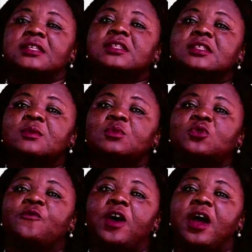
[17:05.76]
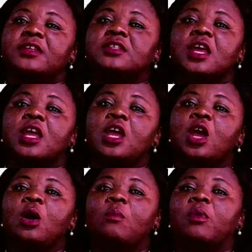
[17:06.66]
systems so far as the
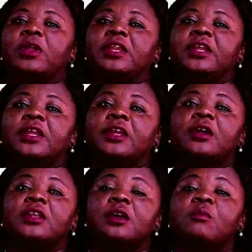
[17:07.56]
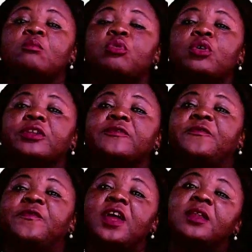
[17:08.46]

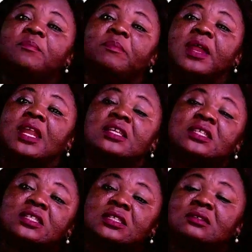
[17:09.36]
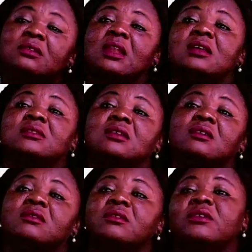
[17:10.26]
Bronfeld-Benet's classic
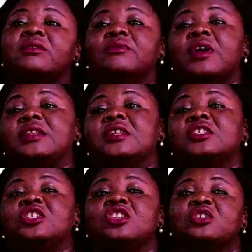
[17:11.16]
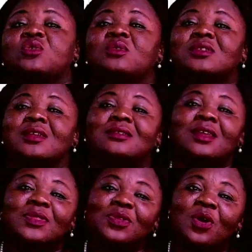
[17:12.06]
radiation is concerned.
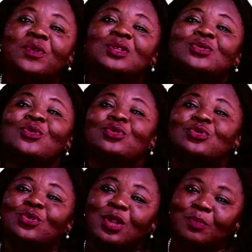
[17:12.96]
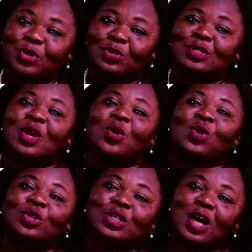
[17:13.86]
The theory is so let me use the
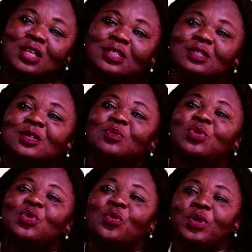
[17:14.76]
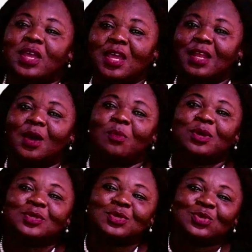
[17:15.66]
ecological system theory. Now
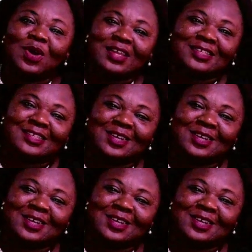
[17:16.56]
once is why?